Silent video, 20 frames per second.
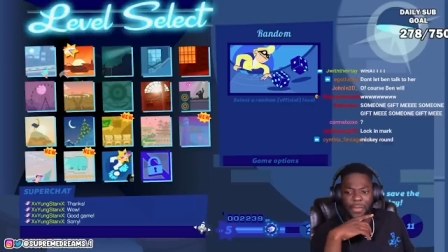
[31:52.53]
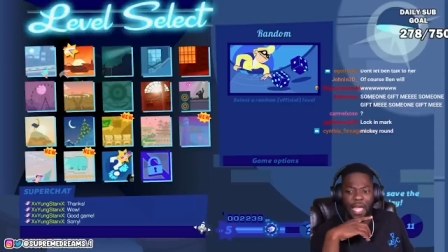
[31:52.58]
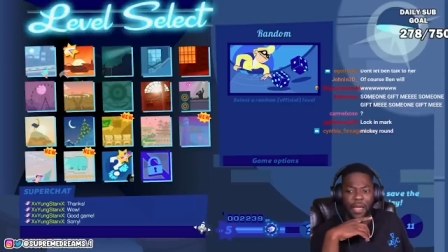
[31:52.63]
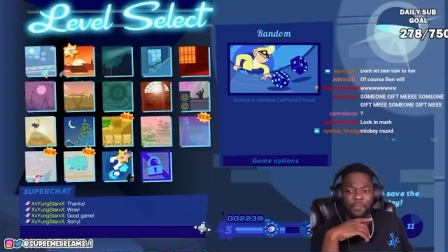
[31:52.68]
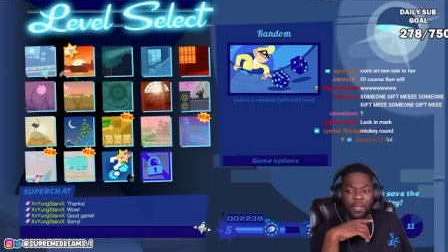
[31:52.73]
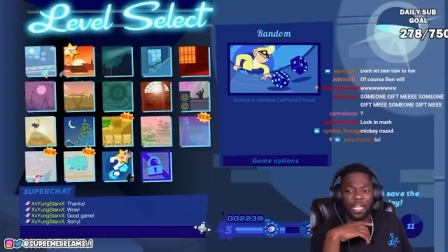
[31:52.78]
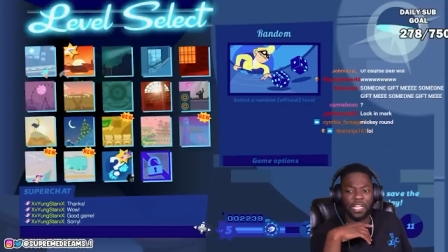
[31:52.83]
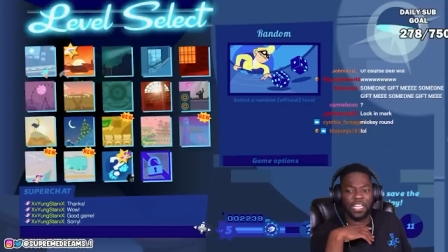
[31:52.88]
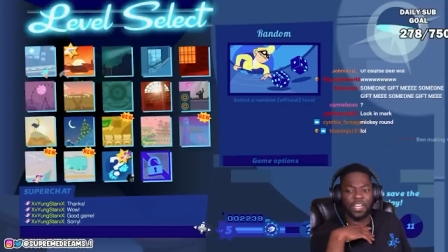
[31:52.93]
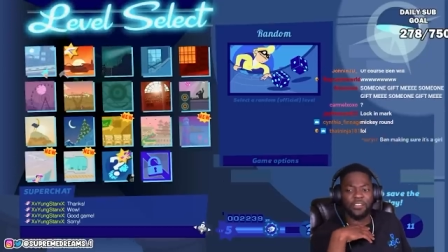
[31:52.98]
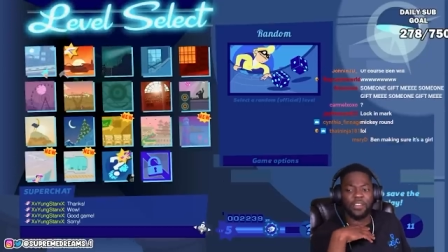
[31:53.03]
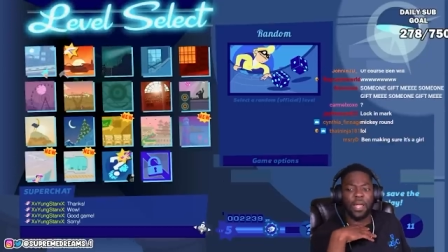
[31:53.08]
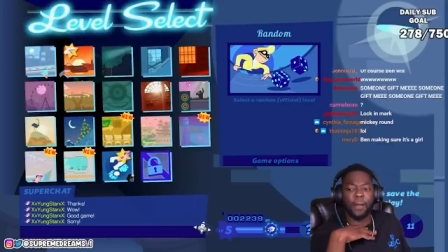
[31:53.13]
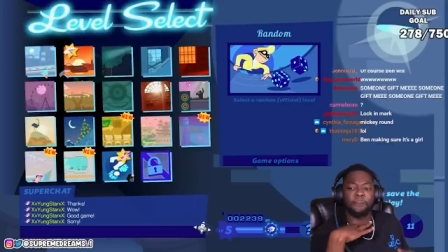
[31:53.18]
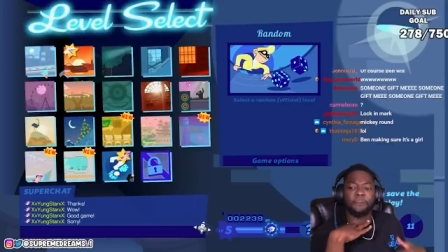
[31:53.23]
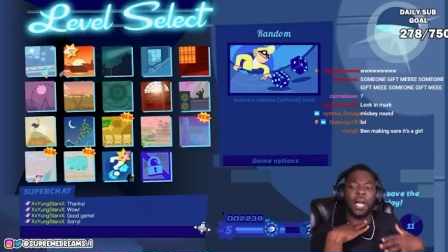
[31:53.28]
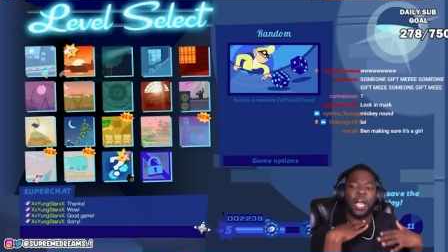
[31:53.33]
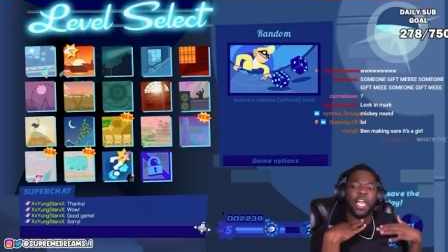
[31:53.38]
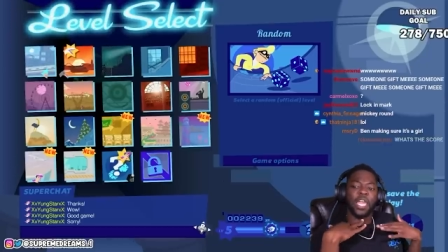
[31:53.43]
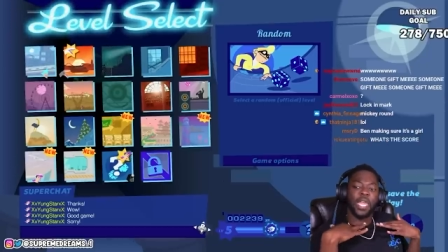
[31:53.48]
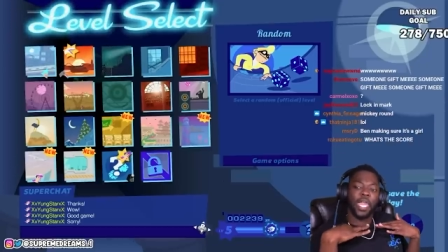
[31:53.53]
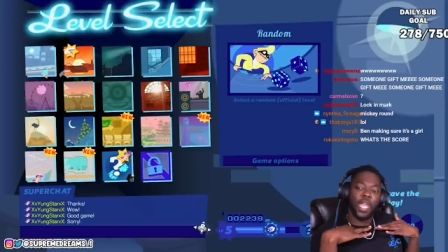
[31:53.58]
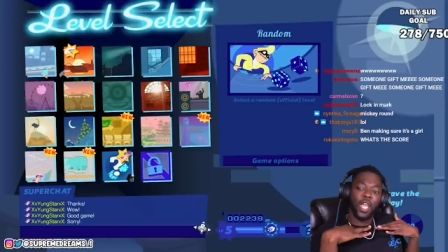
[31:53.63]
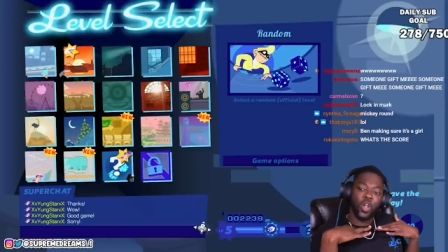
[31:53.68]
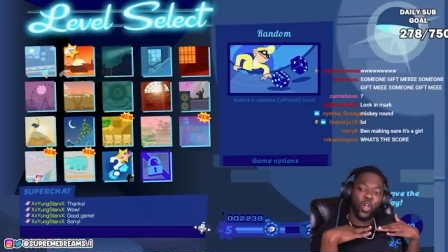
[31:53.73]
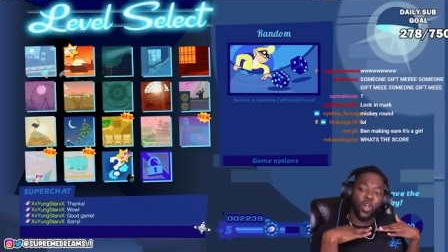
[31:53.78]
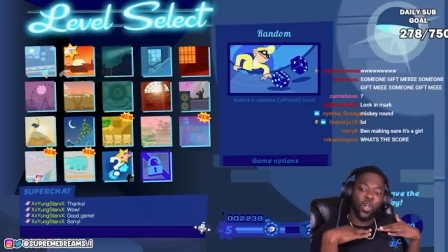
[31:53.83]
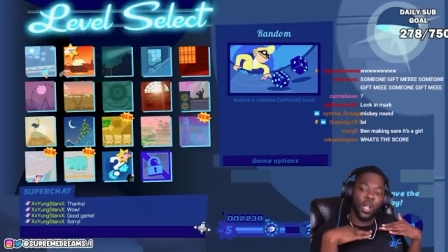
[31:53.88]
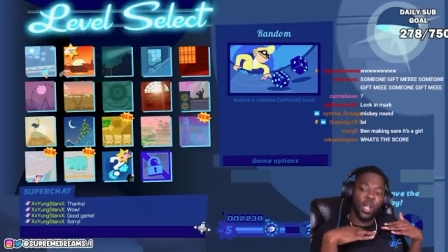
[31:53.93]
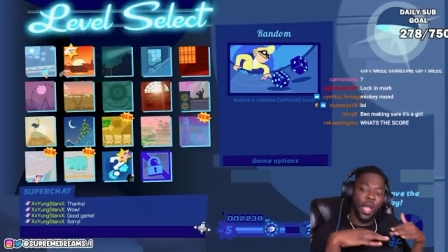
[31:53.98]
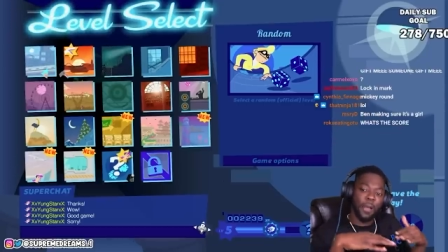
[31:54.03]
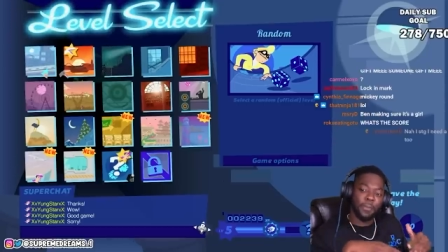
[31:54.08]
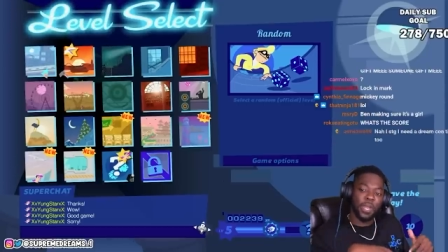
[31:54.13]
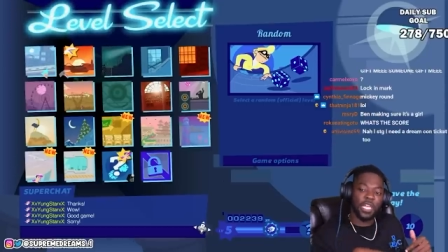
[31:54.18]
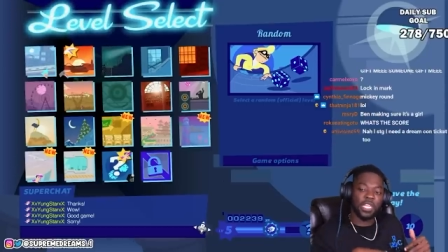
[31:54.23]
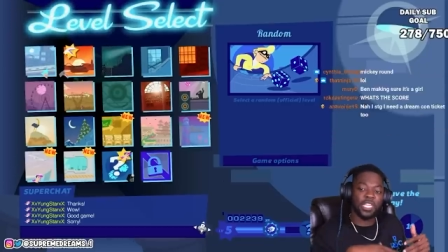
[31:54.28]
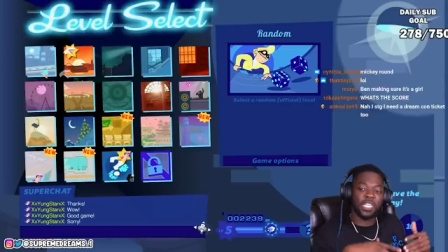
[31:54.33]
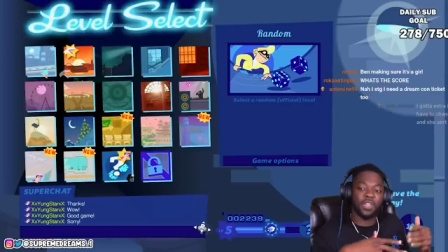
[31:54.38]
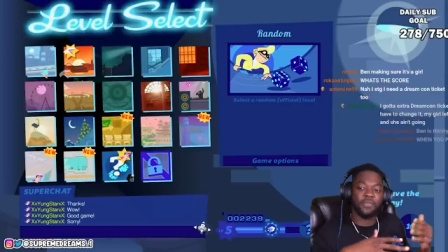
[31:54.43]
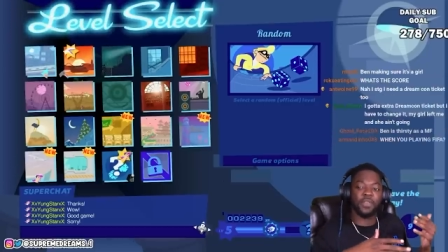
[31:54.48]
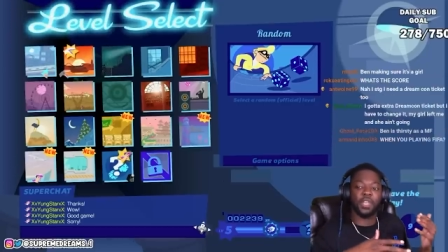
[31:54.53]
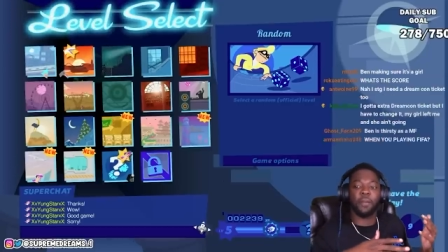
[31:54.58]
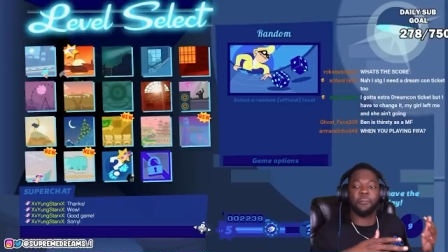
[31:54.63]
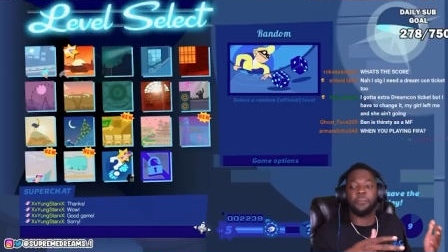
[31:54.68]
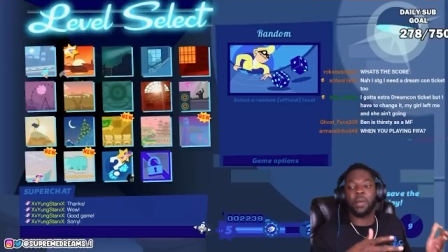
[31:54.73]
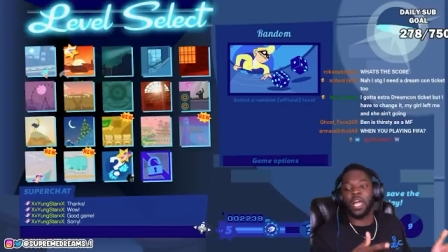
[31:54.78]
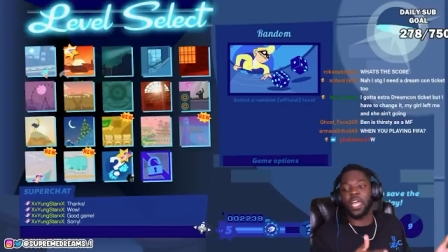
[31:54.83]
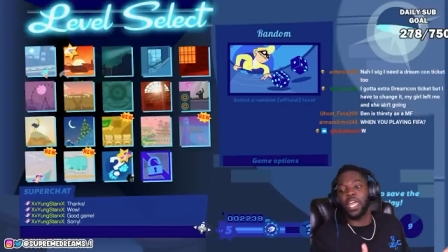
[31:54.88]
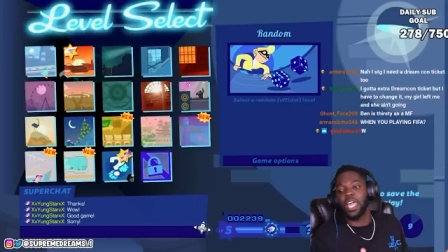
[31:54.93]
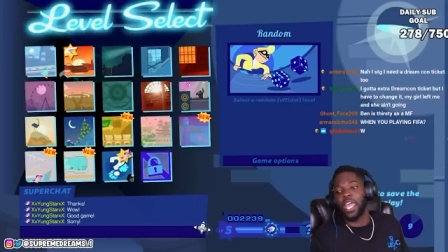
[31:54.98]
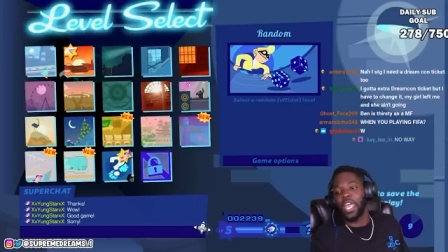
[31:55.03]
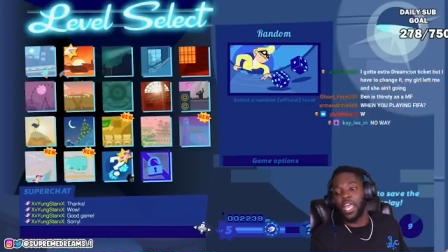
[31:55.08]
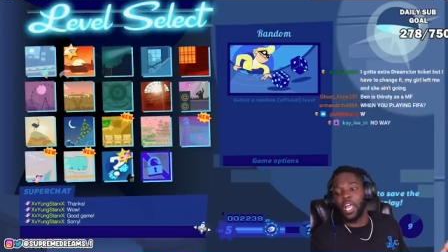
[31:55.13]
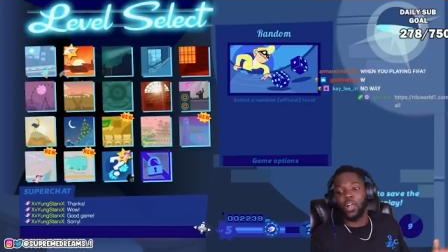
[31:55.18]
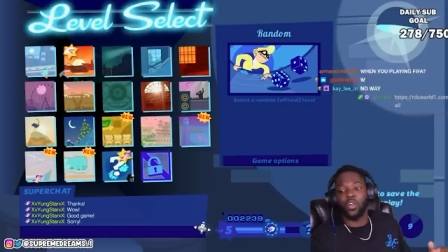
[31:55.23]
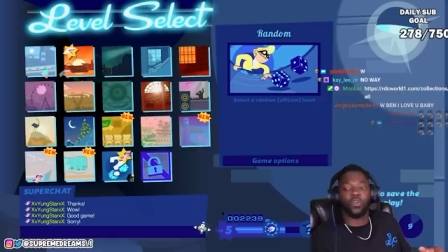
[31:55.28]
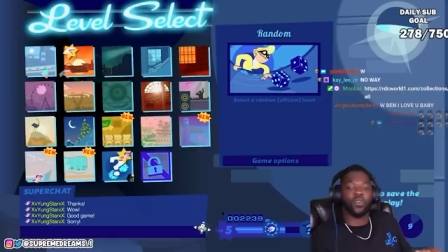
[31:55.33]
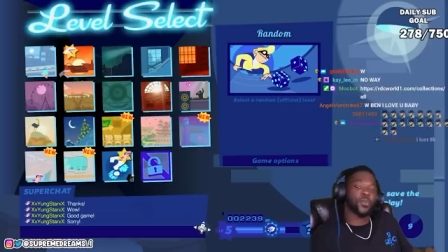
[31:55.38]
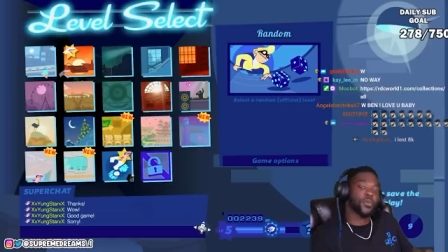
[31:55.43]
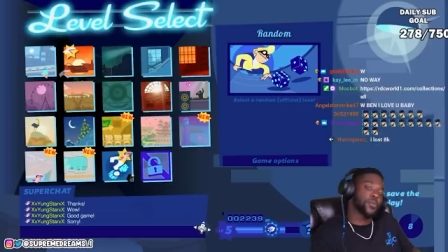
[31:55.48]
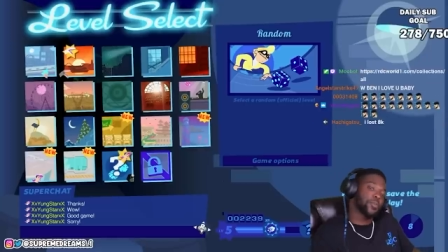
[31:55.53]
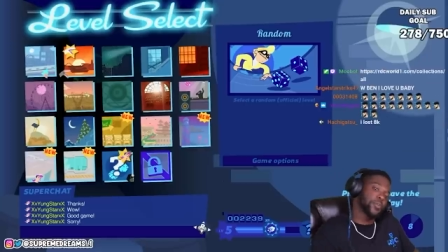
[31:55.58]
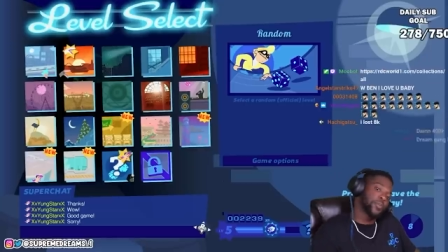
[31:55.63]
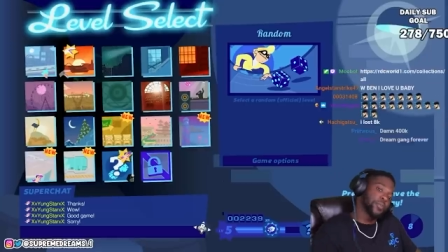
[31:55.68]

I'm not giving up my hair. I'm not giving up my hair.